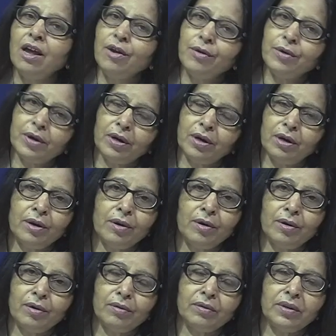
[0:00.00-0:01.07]

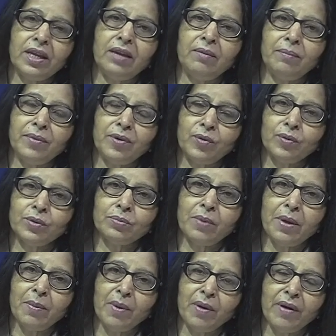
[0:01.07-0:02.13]
they don't
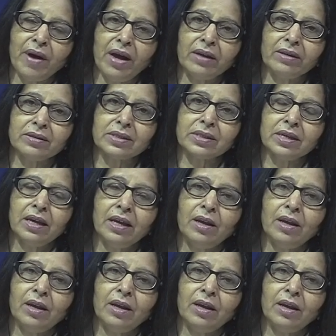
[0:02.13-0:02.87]
memorize,